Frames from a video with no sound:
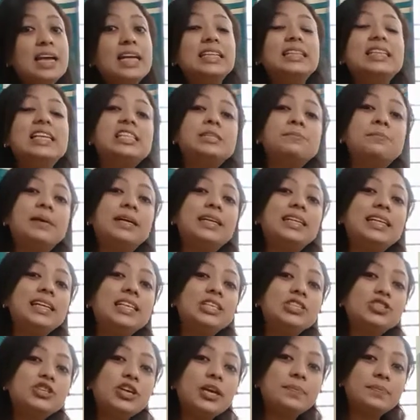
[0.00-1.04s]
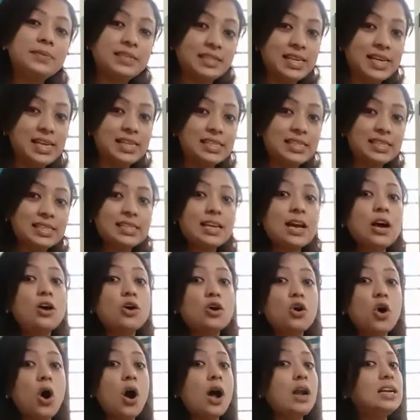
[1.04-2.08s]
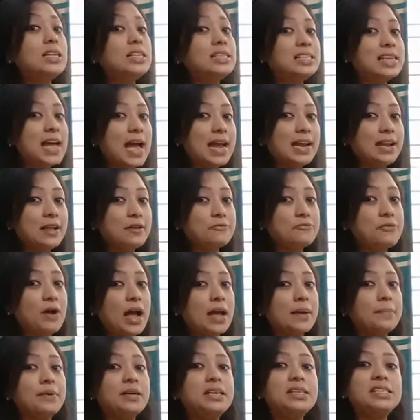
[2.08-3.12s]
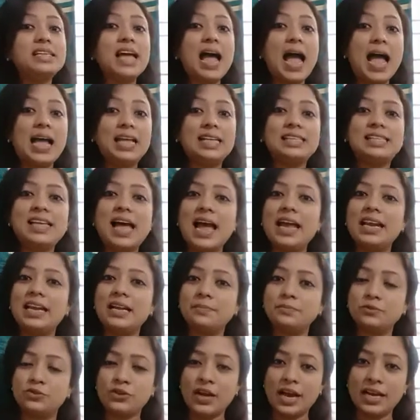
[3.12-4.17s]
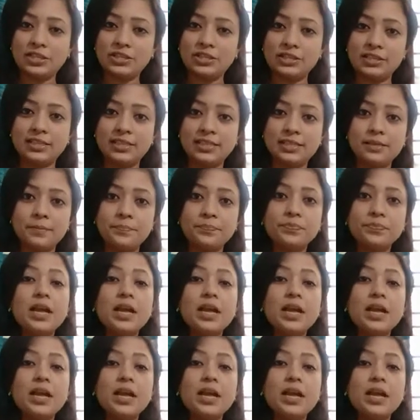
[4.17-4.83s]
the spindle shaped cells called xylem fibers and xylem trichids,